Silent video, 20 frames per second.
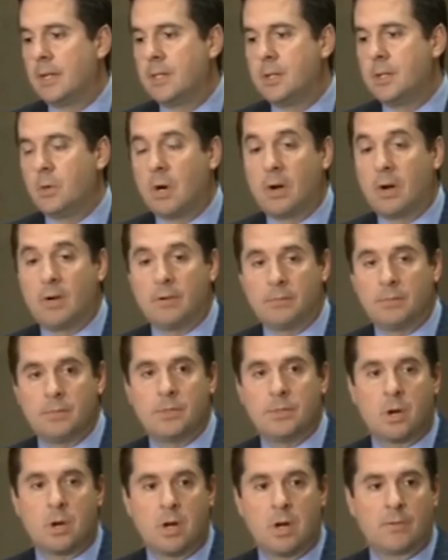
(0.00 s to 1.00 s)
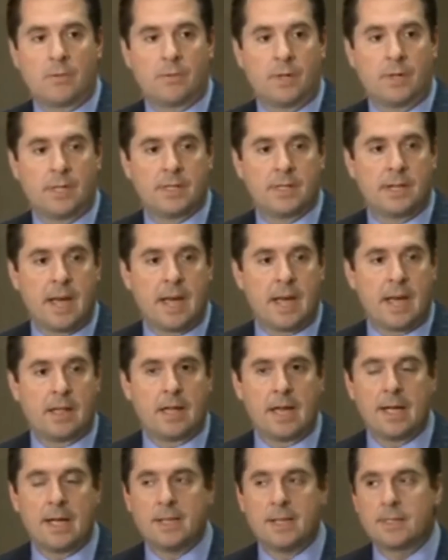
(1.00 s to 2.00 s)
to our strong friends and
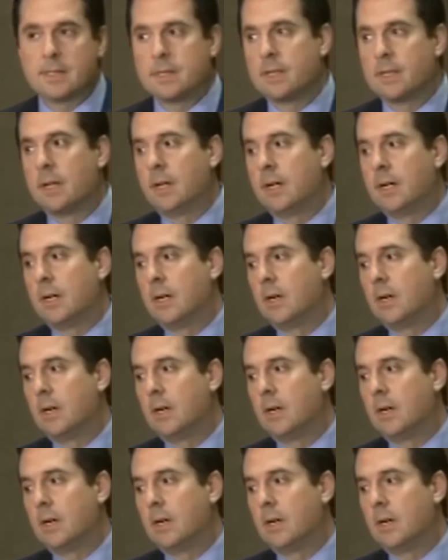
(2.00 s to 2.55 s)
allies